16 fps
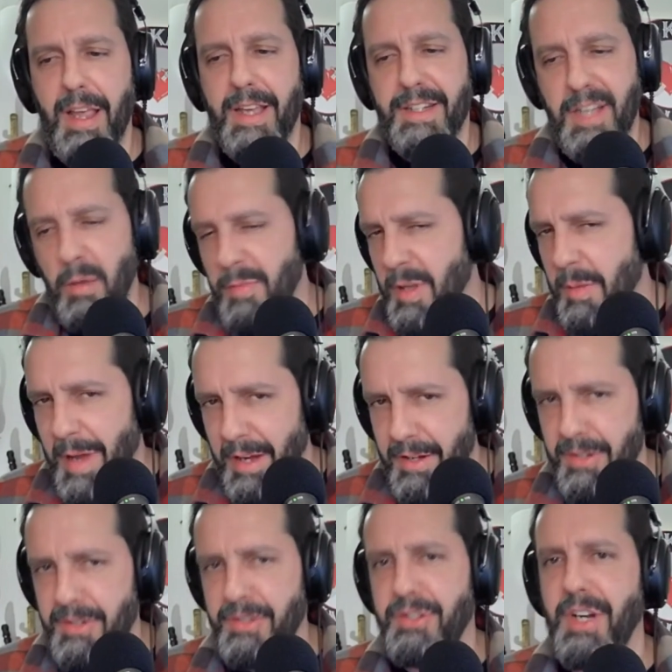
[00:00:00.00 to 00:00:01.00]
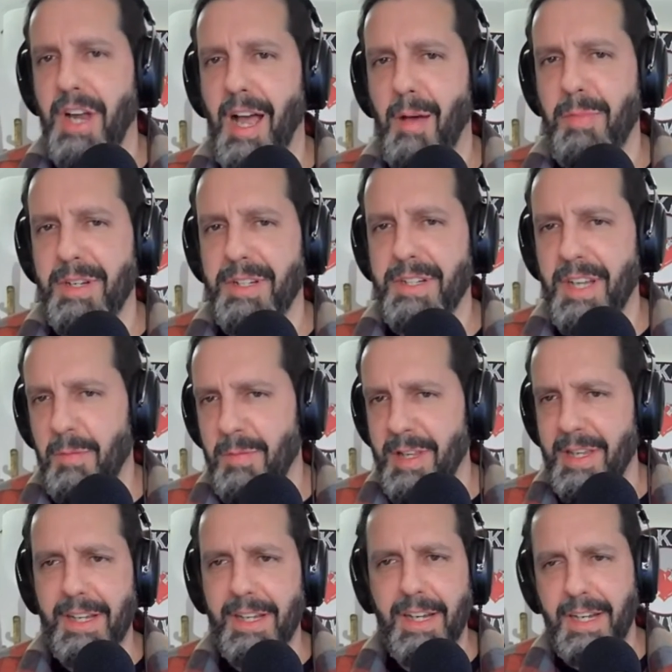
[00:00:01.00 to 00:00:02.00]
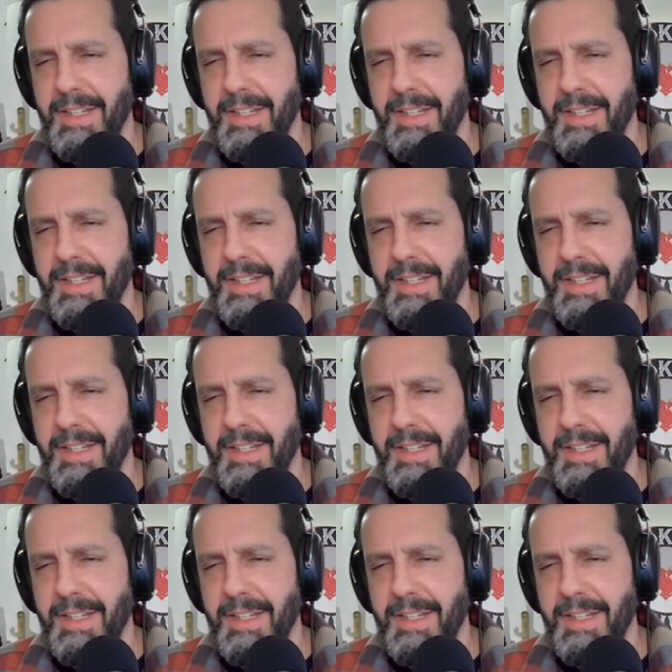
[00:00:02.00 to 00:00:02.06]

Tell me oh, about your oh. shop and tell me